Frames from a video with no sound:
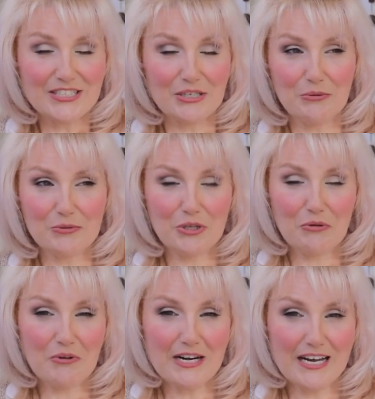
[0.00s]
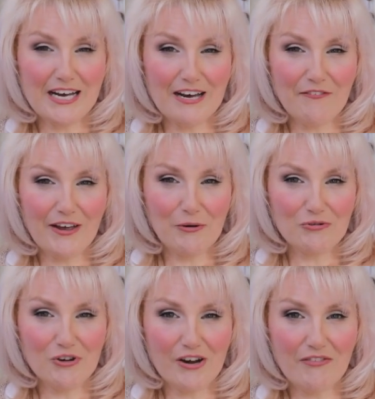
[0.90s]
So it was a 3.5 hour
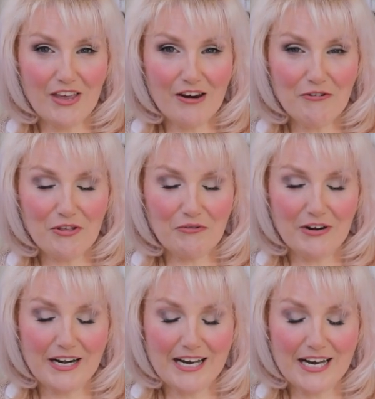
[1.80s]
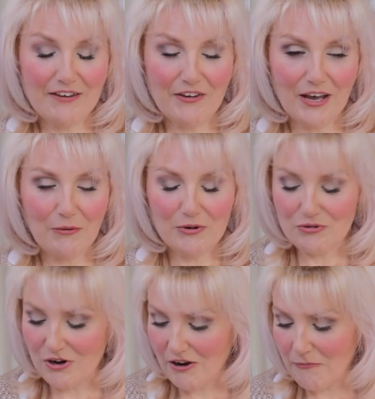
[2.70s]
drive there and a 3.5 hour
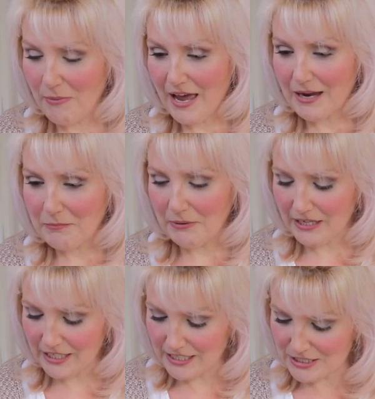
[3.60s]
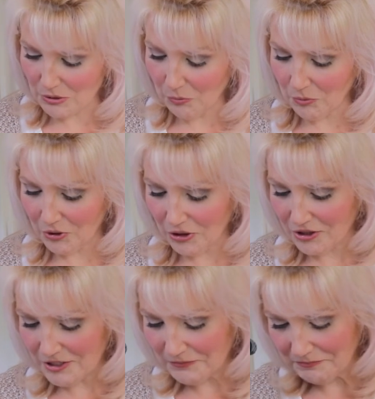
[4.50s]
drive back, but he's worth
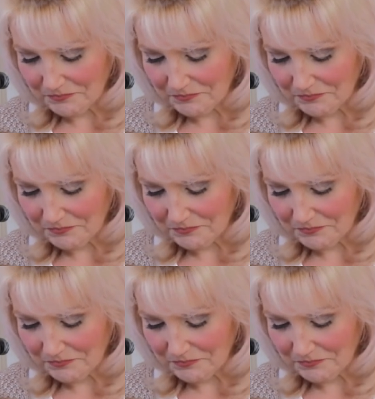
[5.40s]
it.